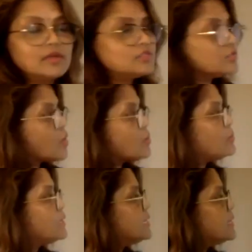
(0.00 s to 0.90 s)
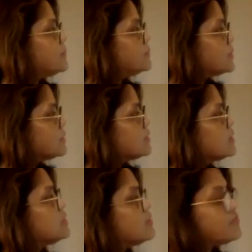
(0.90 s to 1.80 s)
to completely
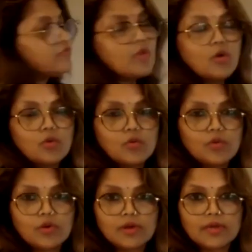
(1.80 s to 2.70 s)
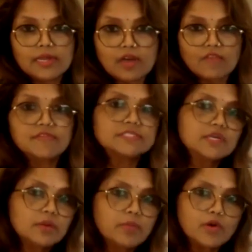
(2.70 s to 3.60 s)
in the flow in our
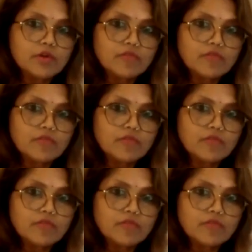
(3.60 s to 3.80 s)
physical body of